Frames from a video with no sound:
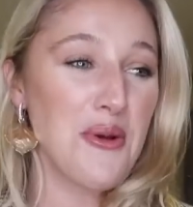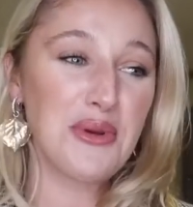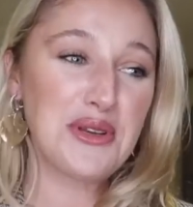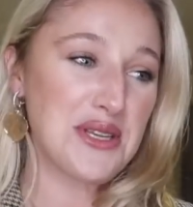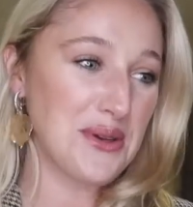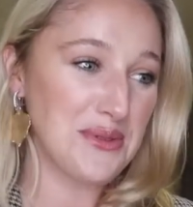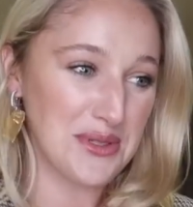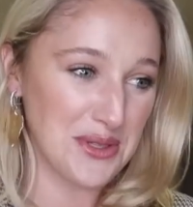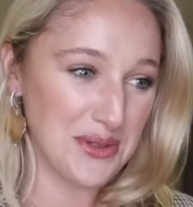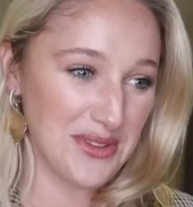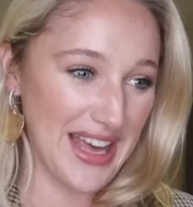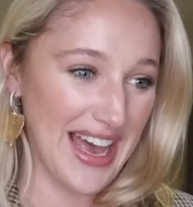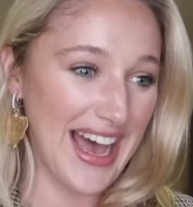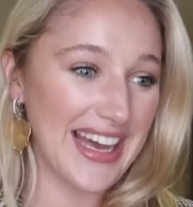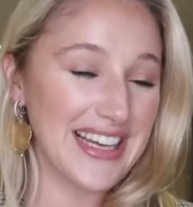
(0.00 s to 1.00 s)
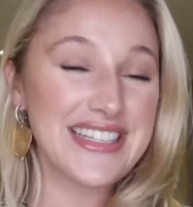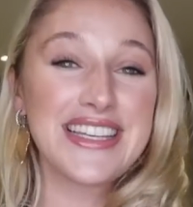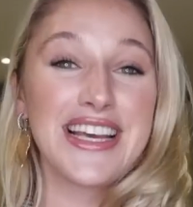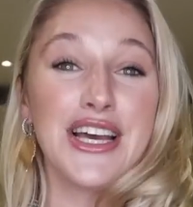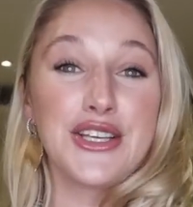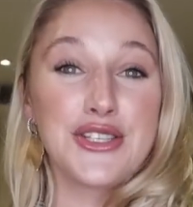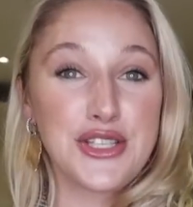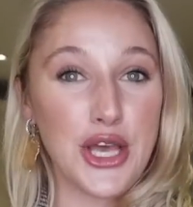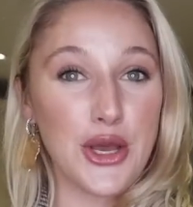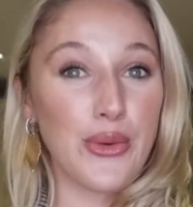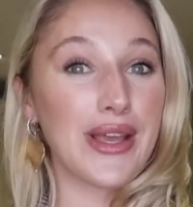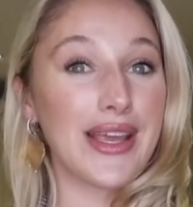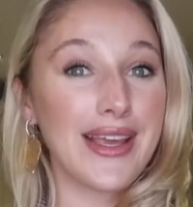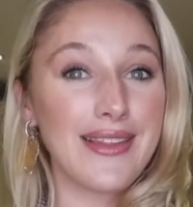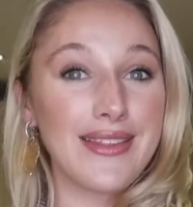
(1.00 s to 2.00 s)
We don't do that. So
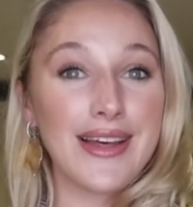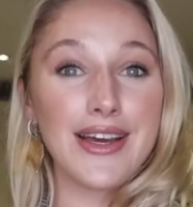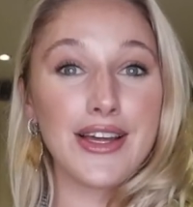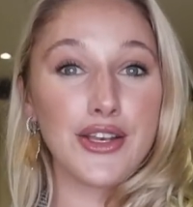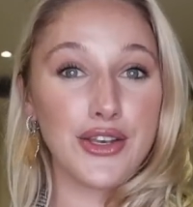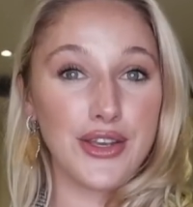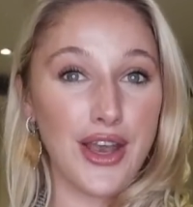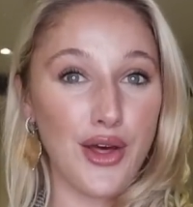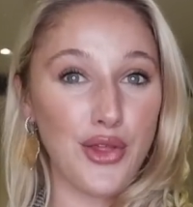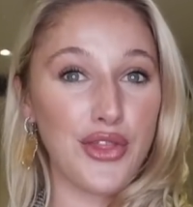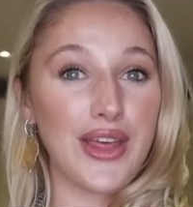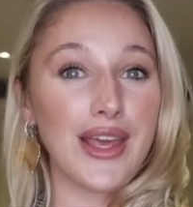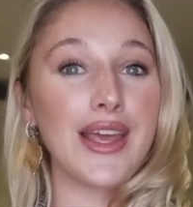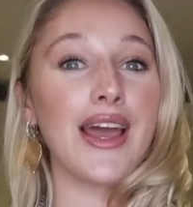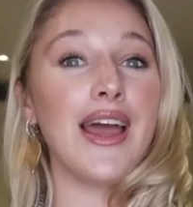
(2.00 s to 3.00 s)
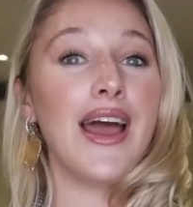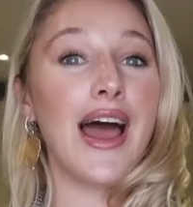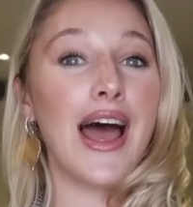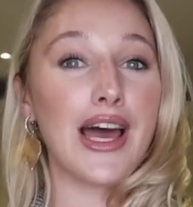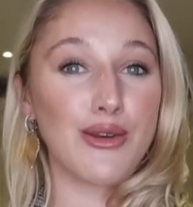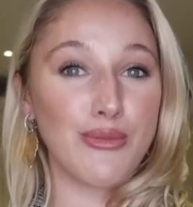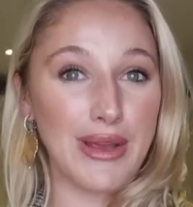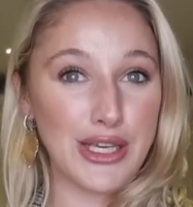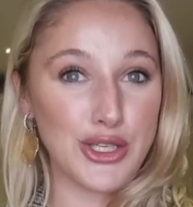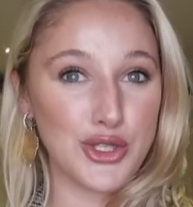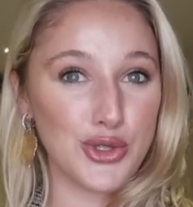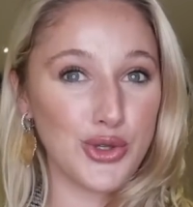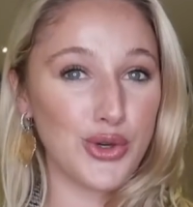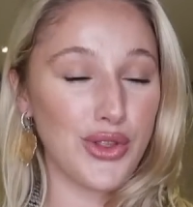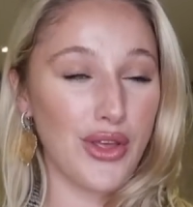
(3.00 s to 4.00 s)
either nothing and make
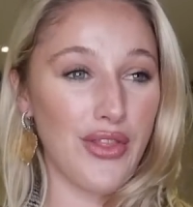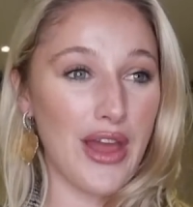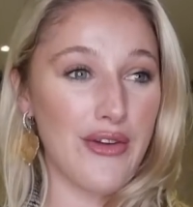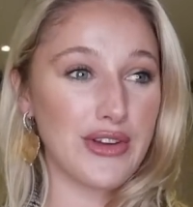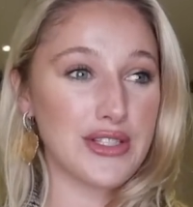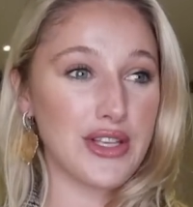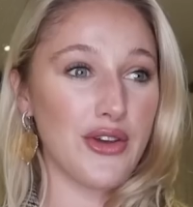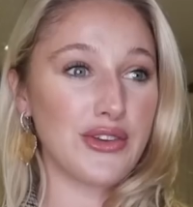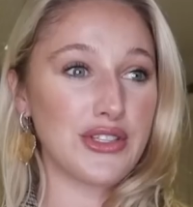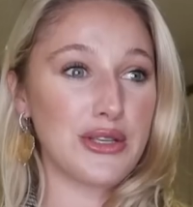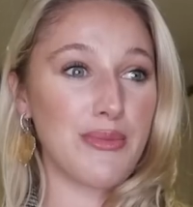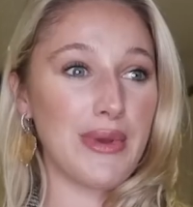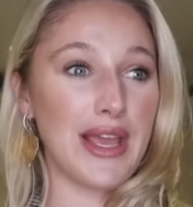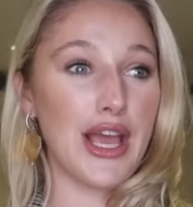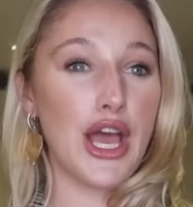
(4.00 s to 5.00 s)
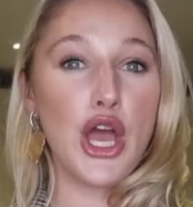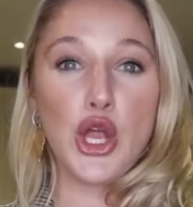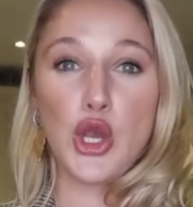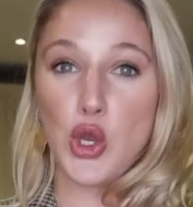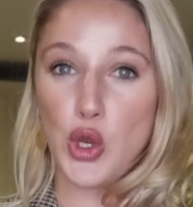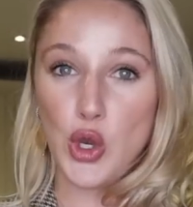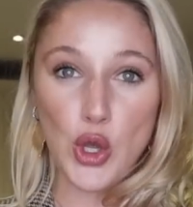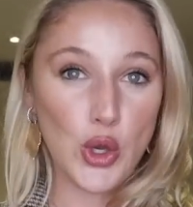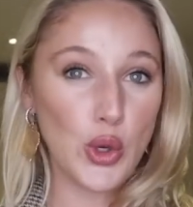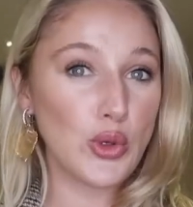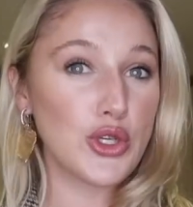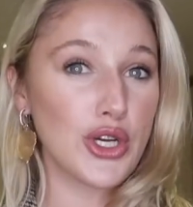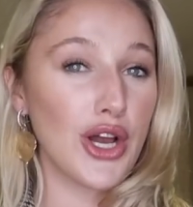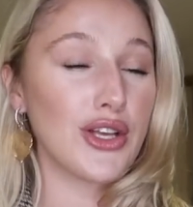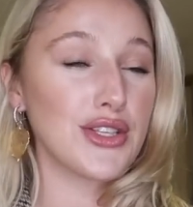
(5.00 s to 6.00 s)
sure that there is going to be no
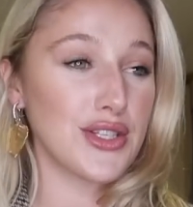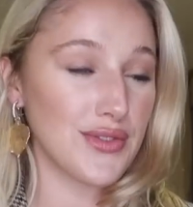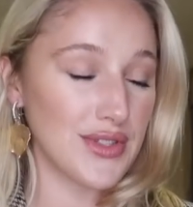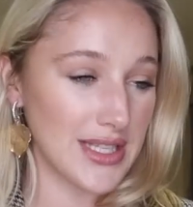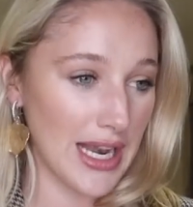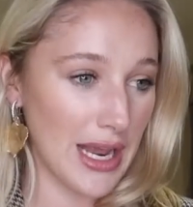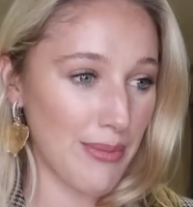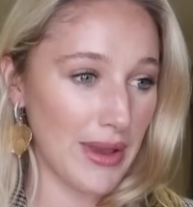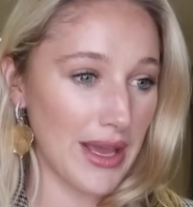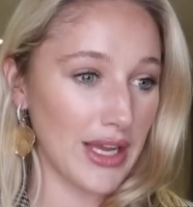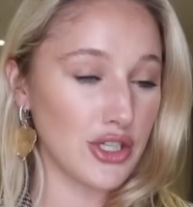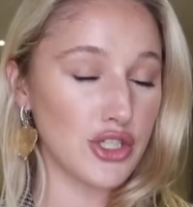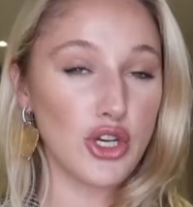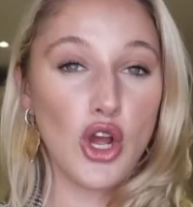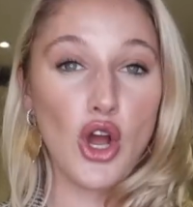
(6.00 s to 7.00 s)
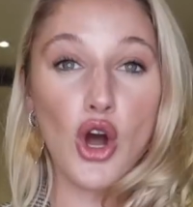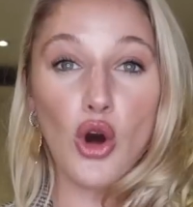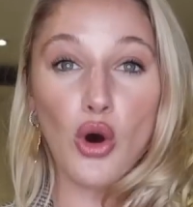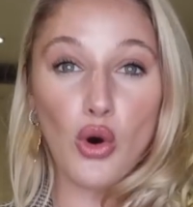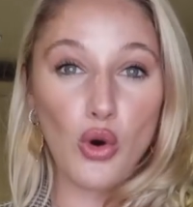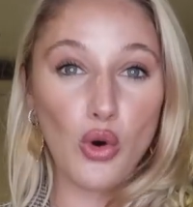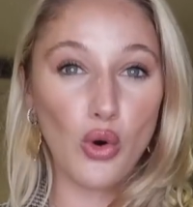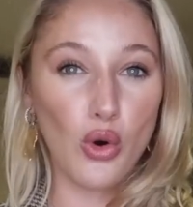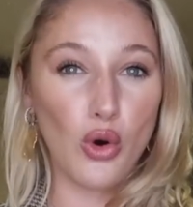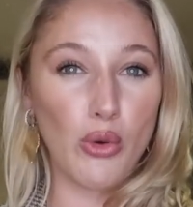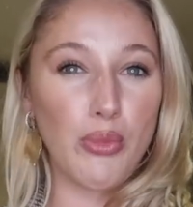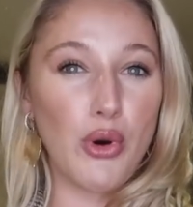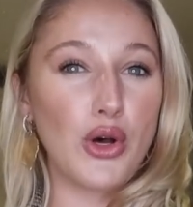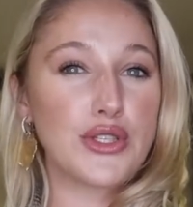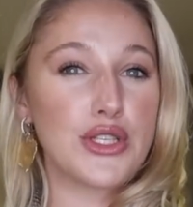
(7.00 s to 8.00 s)
chance of slippage,
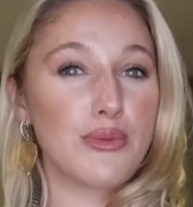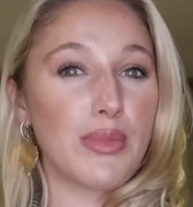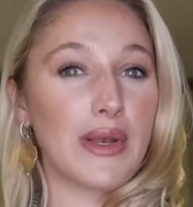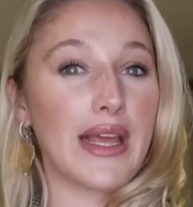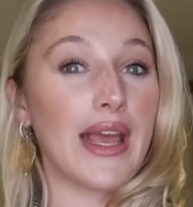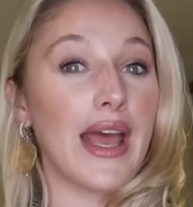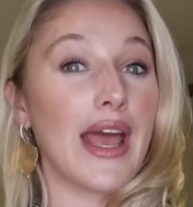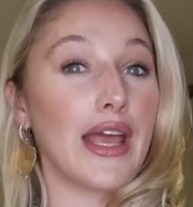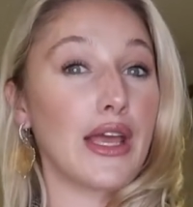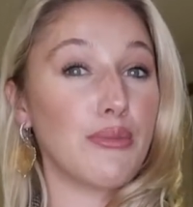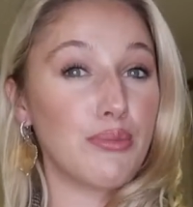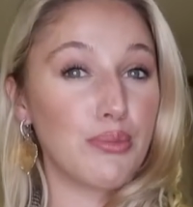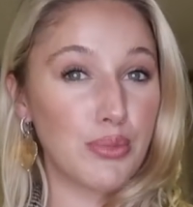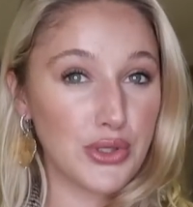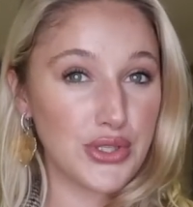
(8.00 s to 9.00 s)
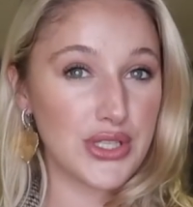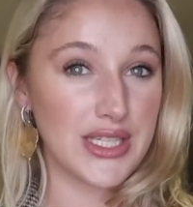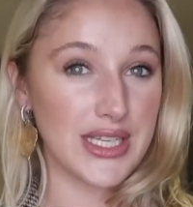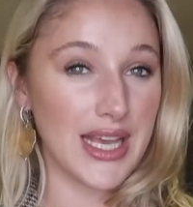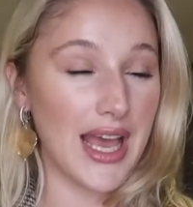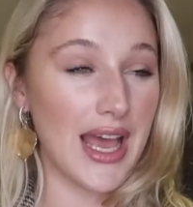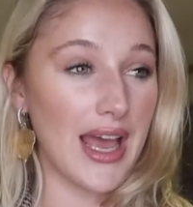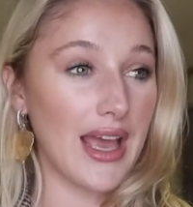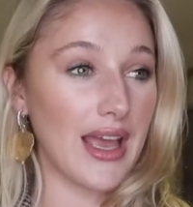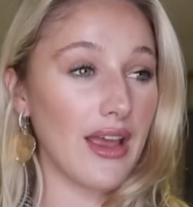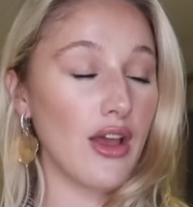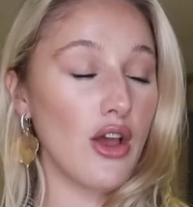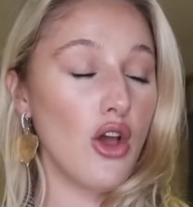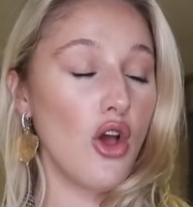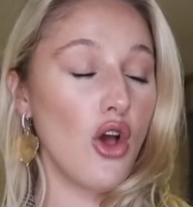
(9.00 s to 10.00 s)
or possibly a bustier